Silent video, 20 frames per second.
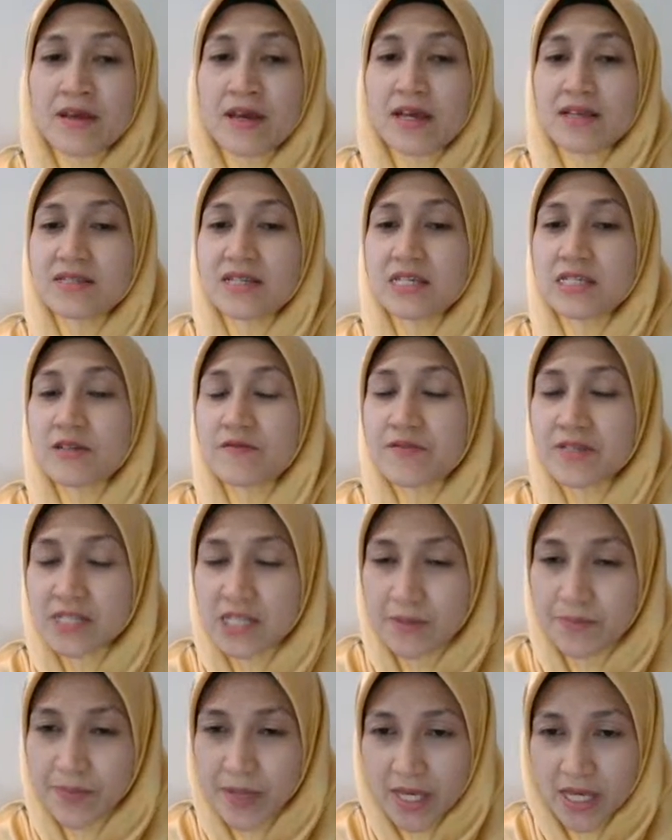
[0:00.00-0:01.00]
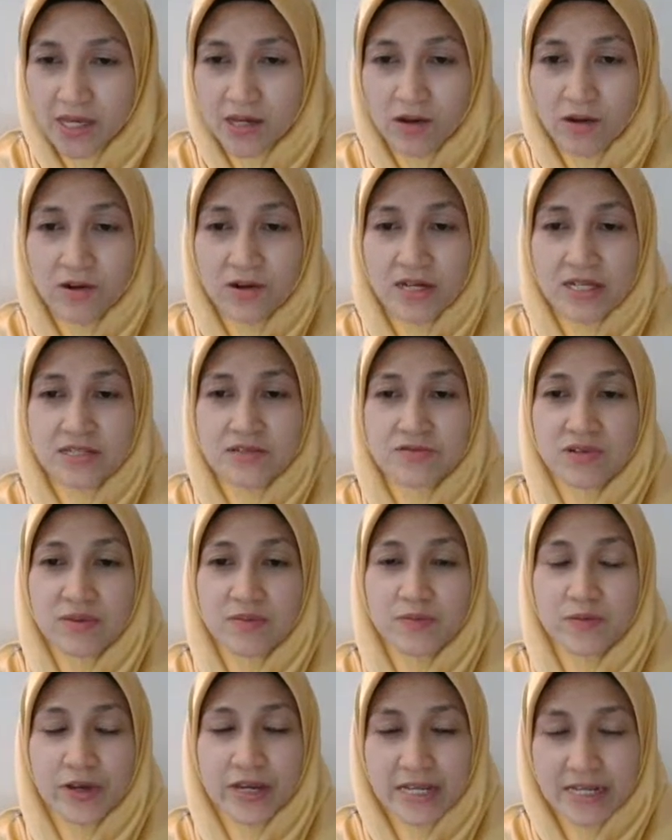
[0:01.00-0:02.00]
Excessive sleeping or
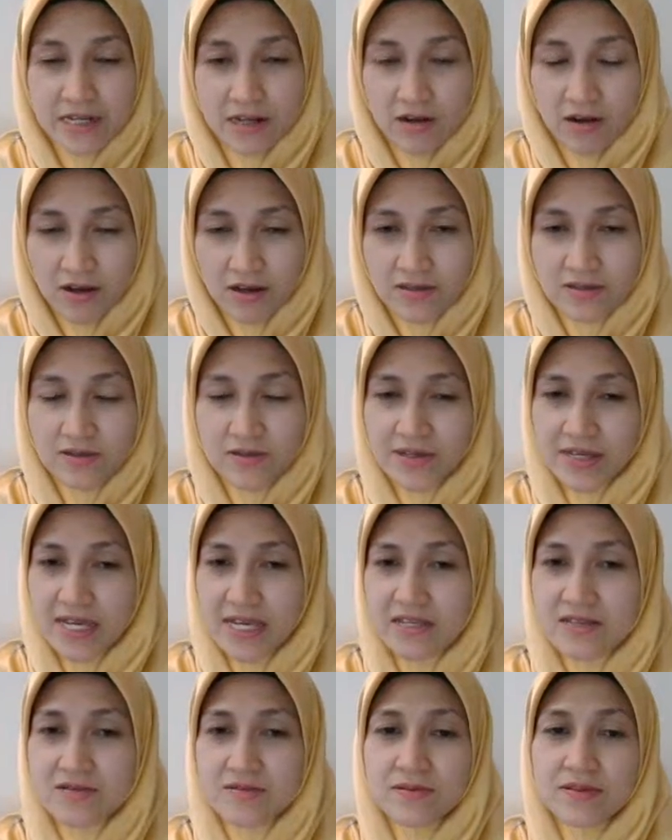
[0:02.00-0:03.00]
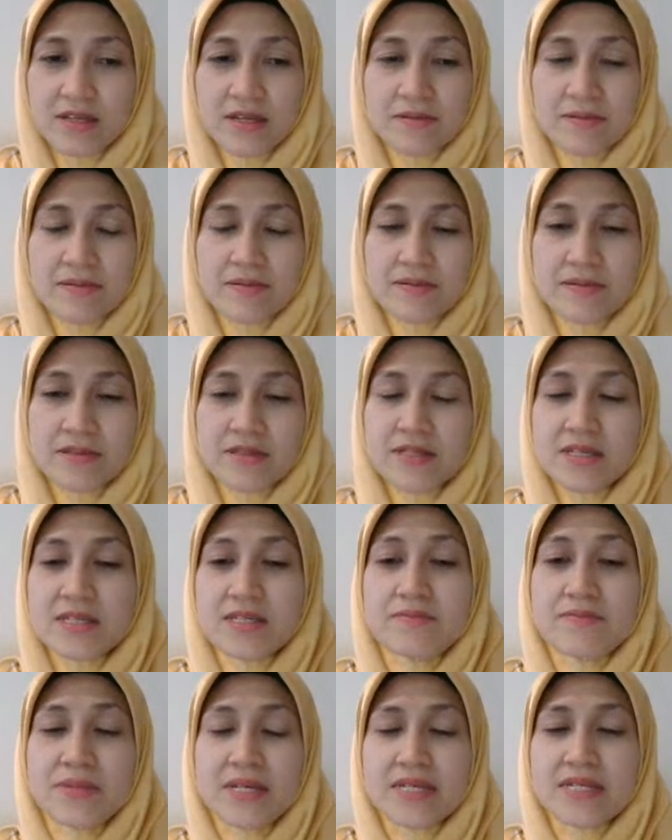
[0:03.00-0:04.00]
extreme weight loss again. So that
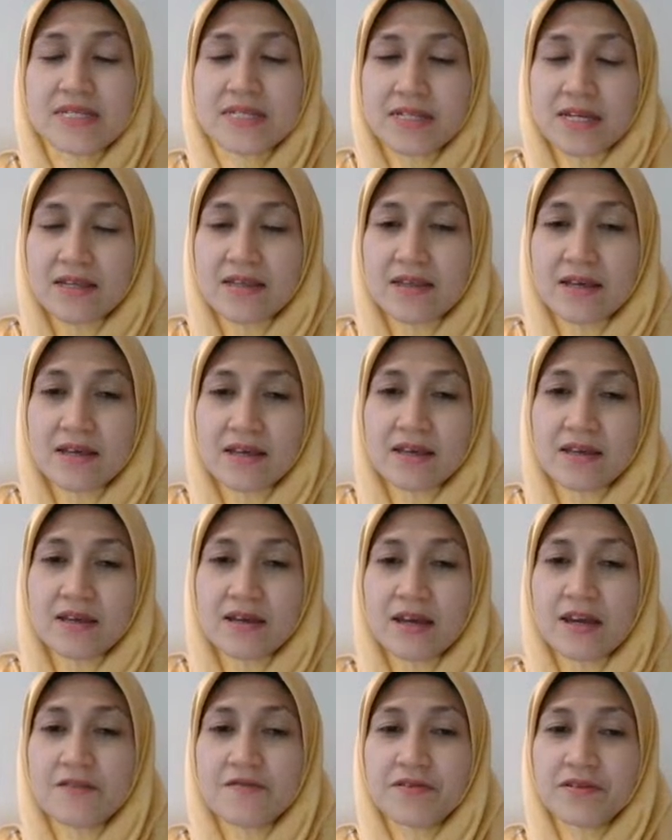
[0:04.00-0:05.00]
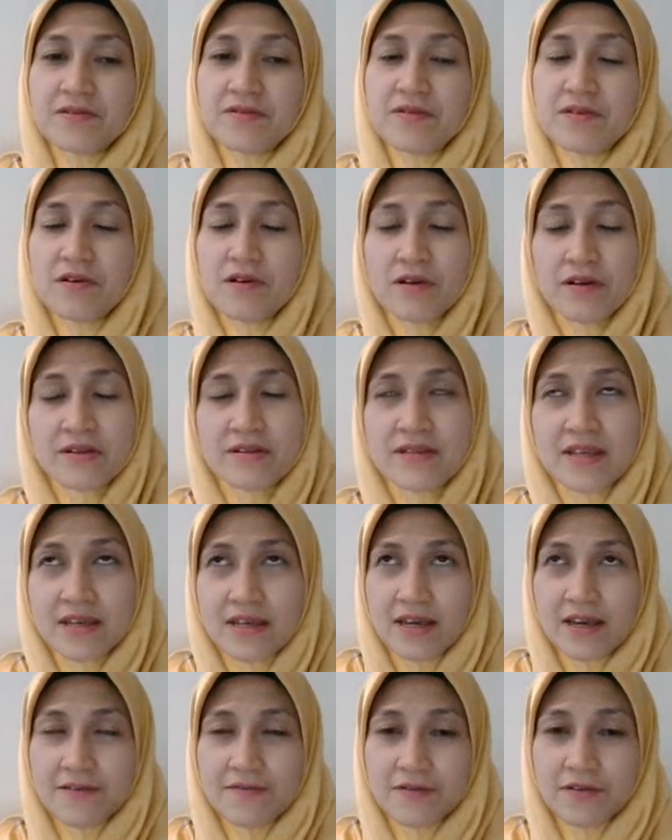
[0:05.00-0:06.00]
this means that they
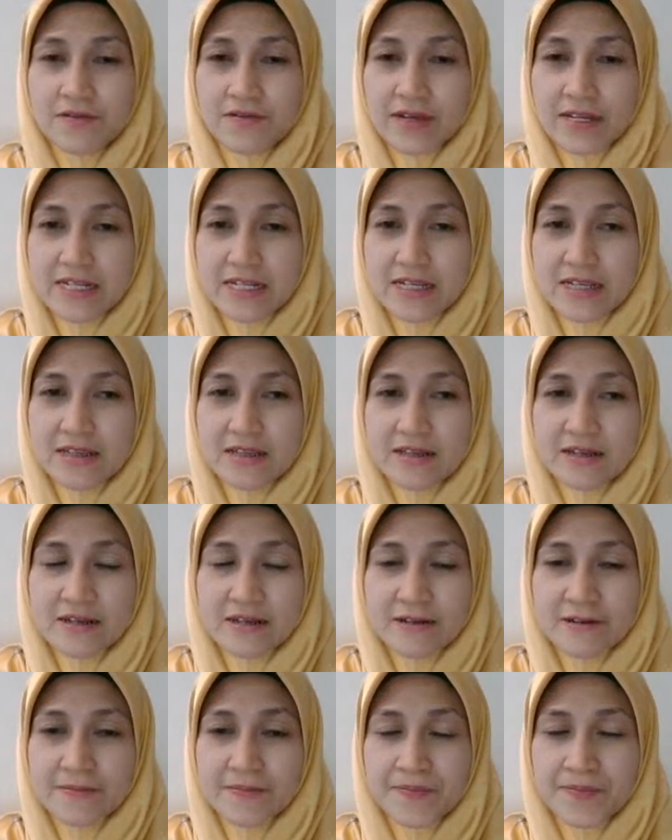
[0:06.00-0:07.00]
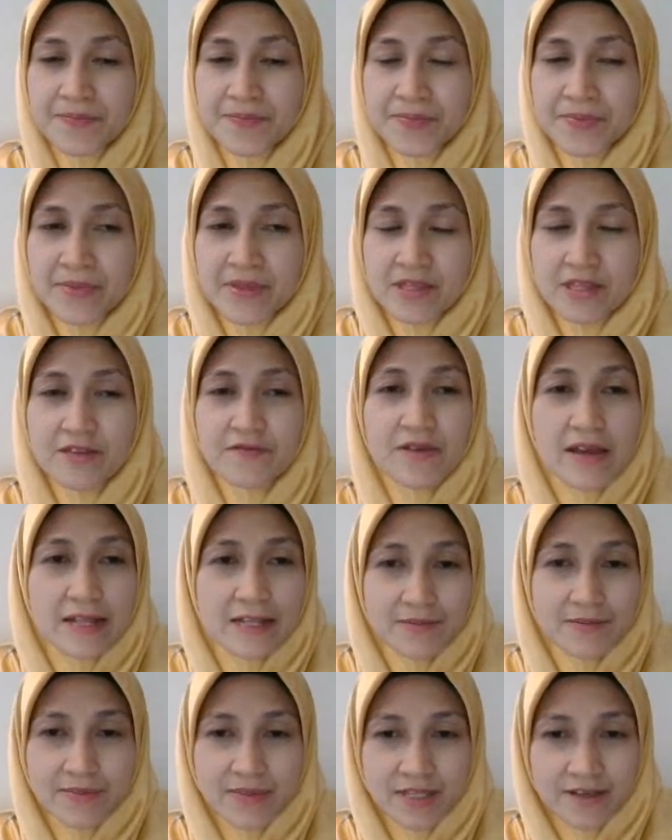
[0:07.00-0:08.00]
have already
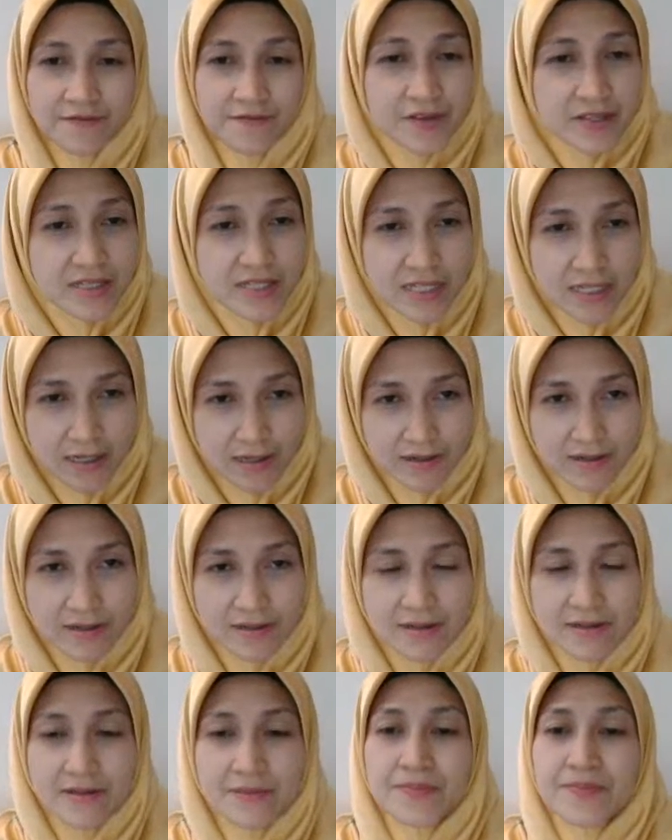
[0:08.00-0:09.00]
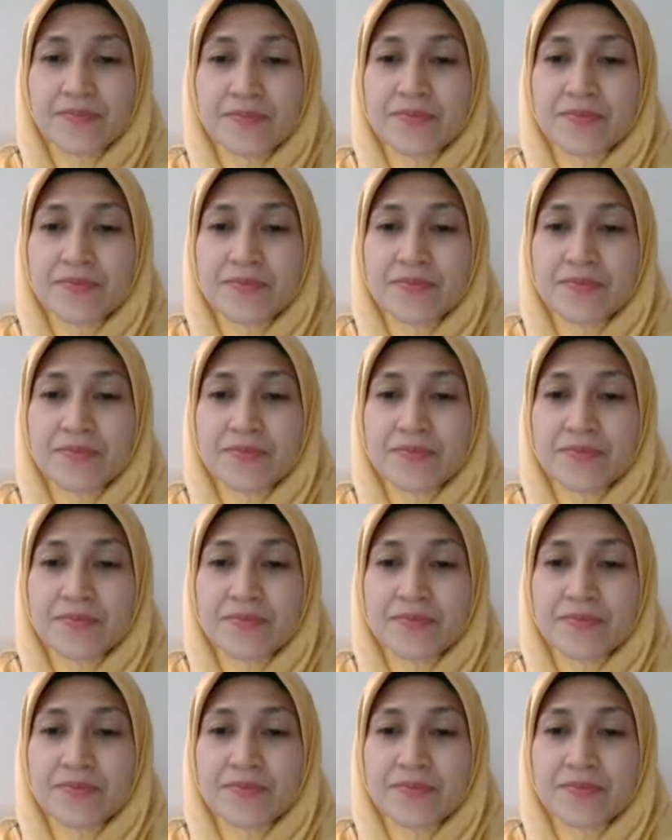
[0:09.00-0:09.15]
developed the physical